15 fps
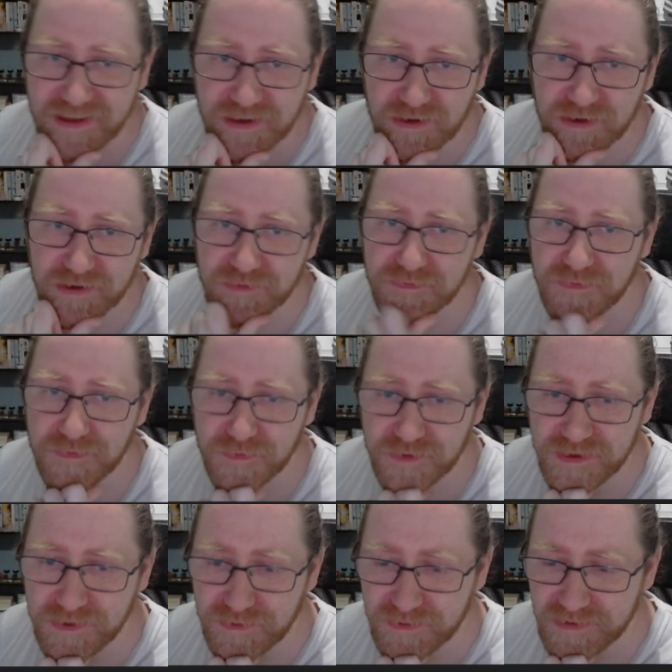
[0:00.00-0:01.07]

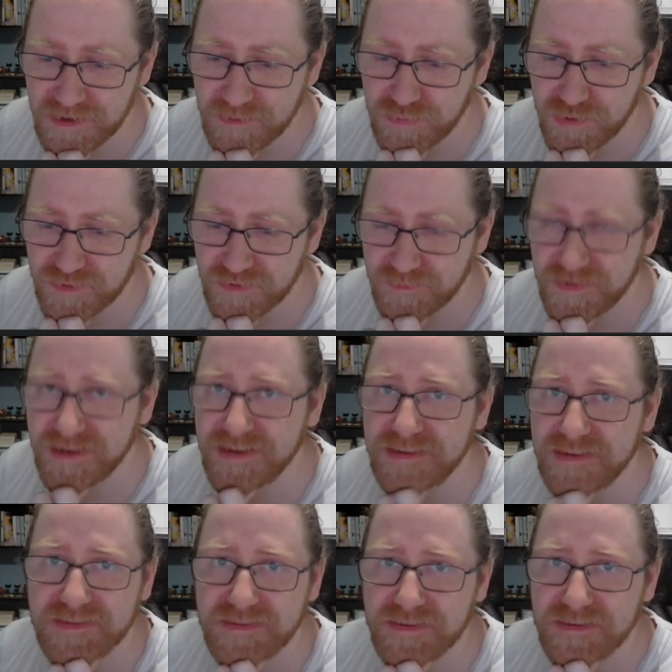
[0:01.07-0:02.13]
3 online
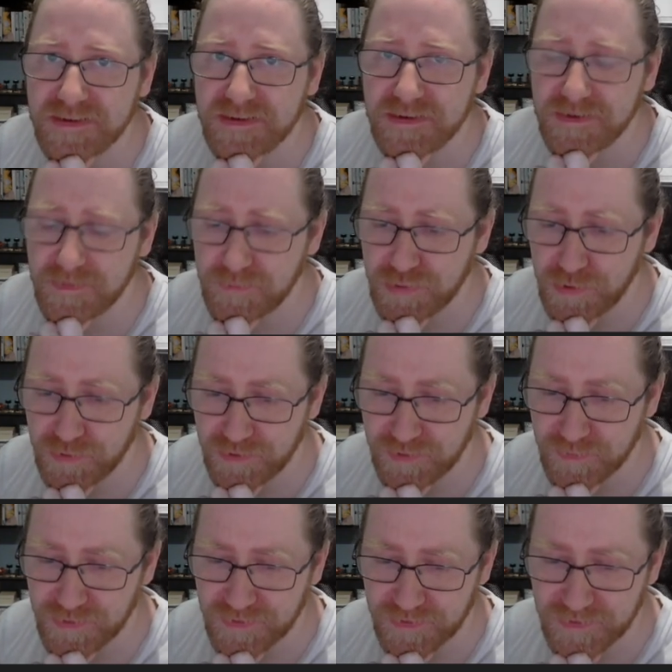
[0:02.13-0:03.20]
browser-based Pokemon